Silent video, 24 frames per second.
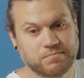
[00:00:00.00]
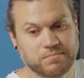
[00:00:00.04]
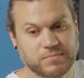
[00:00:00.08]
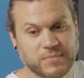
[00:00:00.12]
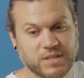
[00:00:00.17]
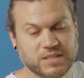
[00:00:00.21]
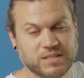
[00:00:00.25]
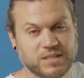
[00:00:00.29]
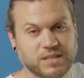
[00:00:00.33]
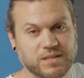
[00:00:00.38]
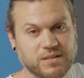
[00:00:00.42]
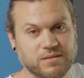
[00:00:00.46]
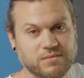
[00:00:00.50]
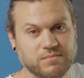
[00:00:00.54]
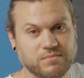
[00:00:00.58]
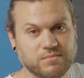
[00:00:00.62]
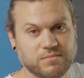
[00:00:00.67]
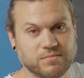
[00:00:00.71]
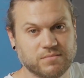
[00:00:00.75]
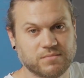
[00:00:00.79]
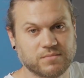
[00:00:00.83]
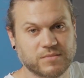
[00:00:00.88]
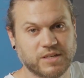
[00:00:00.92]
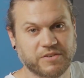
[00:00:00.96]
That's it.
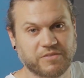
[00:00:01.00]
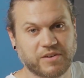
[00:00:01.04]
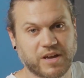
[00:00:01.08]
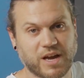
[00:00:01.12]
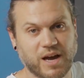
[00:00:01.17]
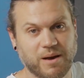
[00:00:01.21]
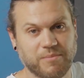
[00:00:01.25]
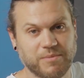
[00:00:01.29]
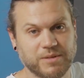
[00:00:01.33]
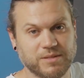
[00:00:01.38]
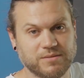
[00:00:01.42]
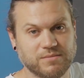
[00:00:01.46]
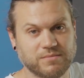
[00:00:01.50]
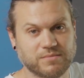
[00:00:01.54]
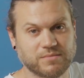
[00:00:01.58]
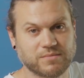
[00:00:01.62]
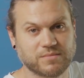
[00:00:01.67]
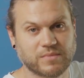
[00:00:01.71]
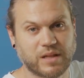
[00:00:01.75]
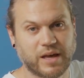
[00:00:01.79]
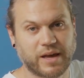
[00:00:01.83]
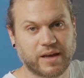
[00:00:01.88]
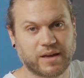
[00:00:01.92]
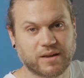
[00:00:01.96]
Leave a comment,
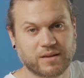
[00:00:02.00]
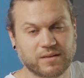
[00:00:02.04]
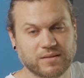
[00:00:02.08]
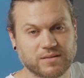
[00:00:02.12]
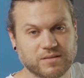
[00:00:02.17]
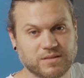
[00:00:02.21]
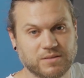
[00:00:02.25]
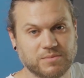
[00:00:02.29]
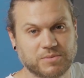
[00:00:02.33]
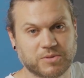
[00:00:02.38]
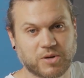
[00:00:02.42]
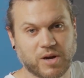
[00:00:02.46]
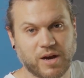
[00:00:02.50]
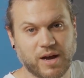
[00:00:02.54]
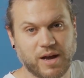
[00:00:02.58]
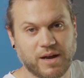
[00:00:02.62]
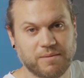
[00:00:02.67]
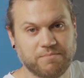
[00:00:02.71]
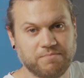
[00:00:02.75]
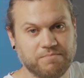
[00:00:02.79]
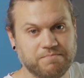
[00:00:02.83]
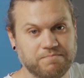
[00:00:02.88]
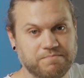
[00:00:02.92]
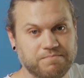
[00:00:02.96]
like,
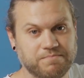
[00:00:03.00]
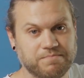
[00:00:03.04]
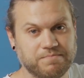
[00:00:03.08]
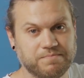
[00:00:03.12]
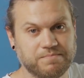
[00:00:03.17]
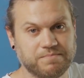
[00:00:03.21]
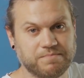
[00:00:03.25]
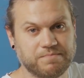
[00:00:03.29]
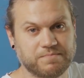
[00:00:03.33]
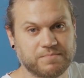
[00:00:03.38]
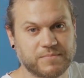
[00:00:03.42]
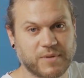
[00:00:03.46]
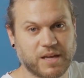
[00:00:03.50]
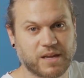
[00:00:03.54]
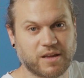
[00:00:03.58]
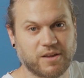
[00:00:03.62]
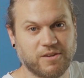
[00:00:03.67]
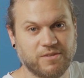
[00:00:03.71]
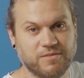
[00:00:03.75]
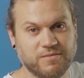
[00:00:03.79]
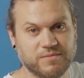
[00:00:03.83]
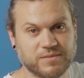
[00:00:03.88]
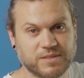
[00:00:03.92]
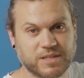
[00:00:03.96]
subscribe. Thank
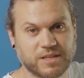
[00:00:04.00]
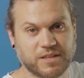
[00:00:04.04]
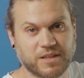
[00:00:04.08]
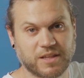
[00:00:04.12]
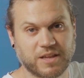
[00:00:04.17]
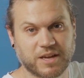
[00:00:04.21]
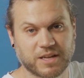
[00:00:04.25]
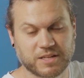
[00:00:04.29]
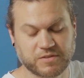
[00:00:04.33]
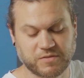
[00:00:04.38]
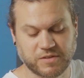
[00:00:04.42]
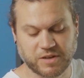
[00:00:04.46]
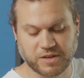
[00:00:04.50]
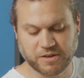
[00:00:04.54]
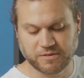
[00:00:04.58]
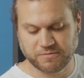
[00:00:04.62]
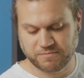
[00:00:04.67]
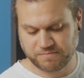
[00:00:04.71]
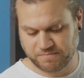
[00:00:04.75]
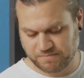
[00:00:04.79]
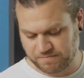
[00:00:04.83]
you. See you in the next video.